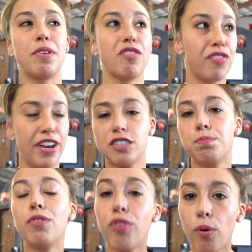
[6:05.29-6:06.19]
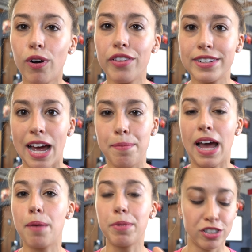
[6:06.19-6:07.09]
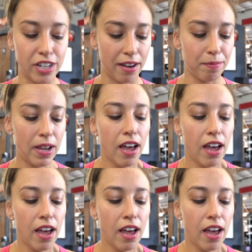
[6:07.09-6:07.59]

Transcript: and if you finish before the time cap, you're done.